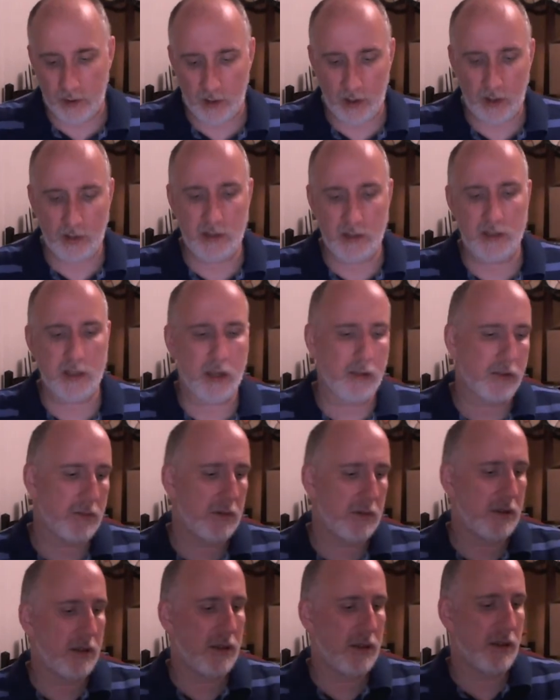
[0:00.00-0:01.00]
And he sent it to
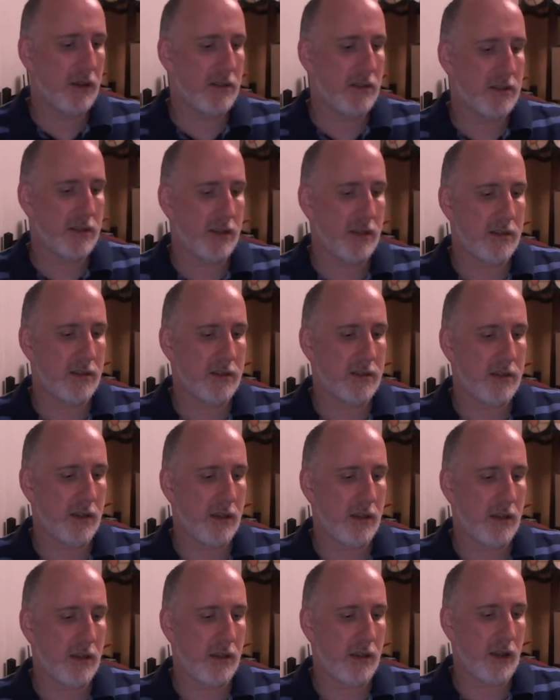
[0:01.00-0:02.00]
me. It says,
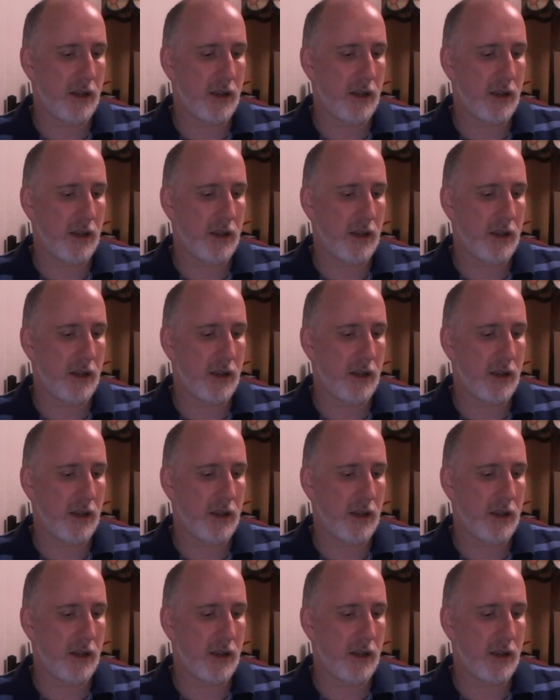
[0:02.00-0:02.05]
uh,